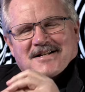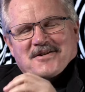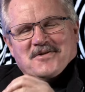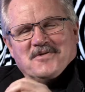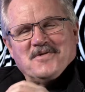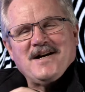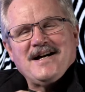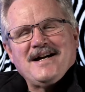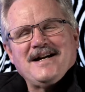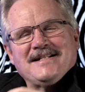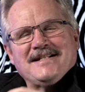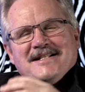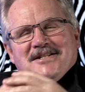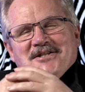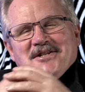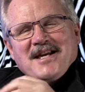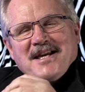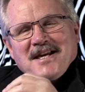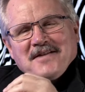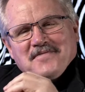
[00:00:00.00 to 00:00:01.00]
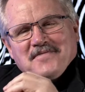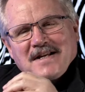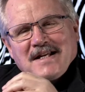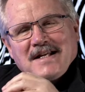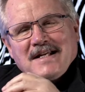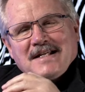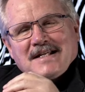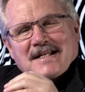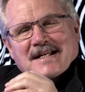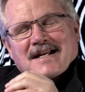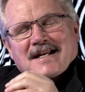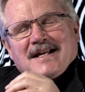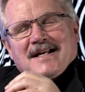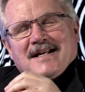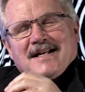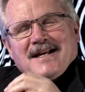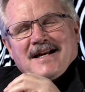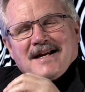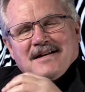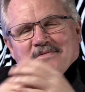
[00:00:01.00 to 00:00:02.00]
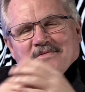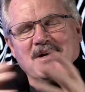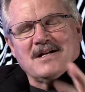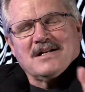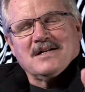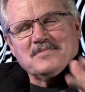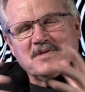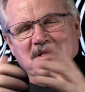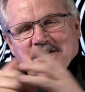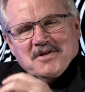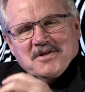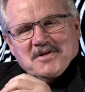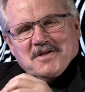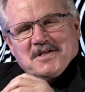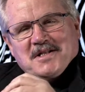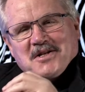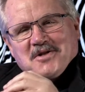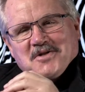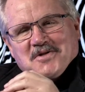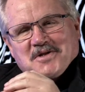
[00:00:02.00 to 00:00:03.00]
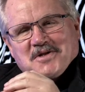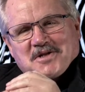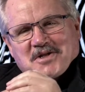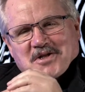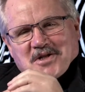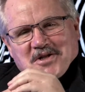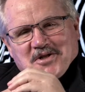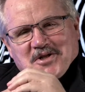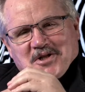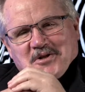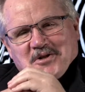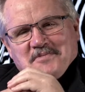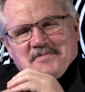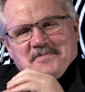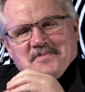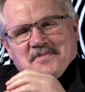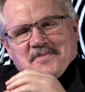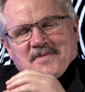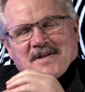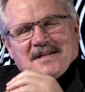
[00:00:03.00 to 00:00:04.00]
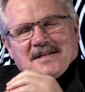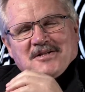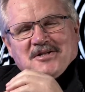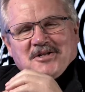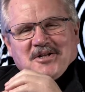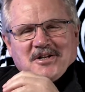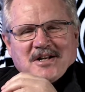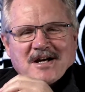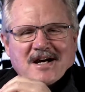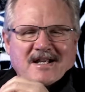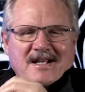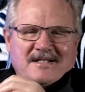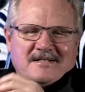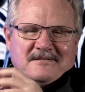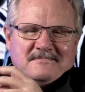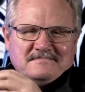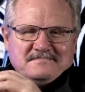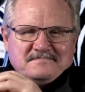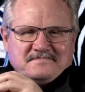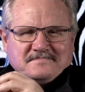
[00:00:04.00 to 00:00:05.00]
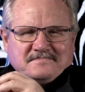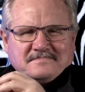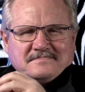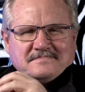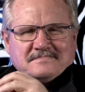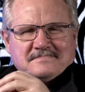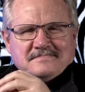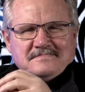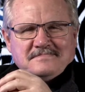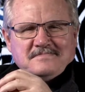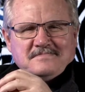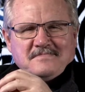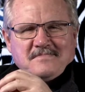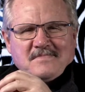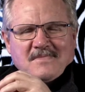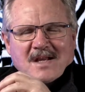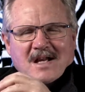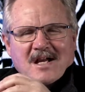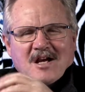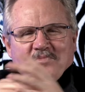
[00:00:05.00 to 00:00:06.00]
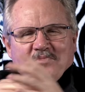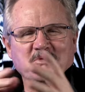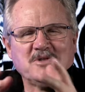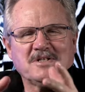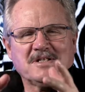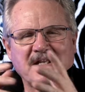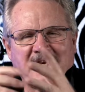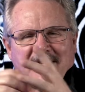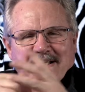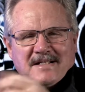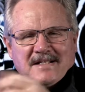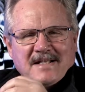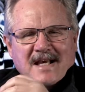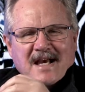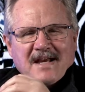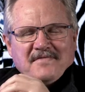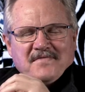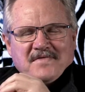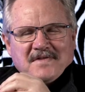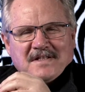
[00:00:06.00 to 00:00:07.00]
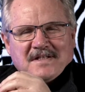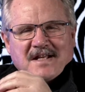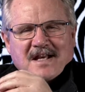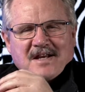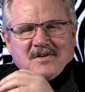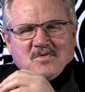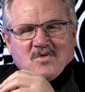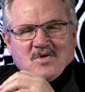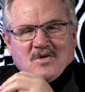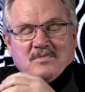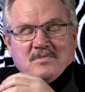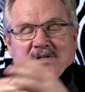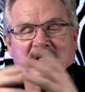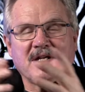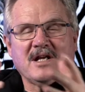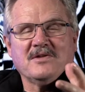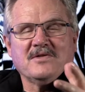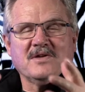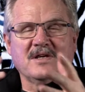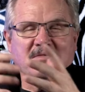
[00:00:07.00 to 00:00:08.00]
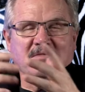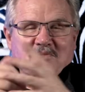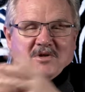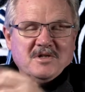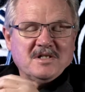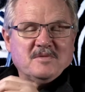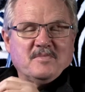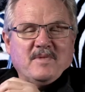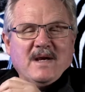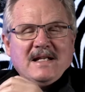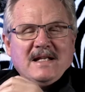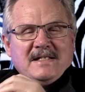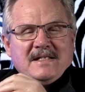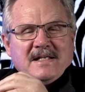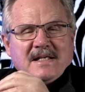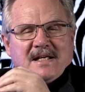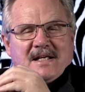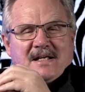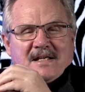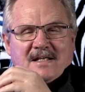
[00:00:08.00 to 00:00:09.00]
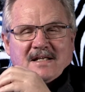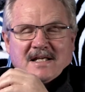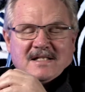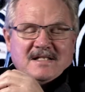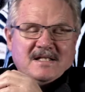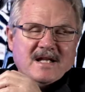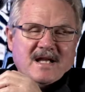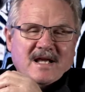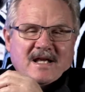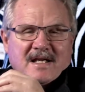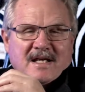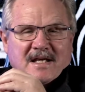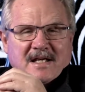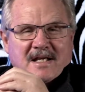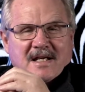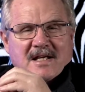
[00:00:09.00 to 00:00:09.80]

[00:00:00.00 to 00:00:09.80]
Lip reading: Right, good evening and welcome to Soul Surge tonight. Hope you're staying safe and staying warm. You know, the municipality yesterday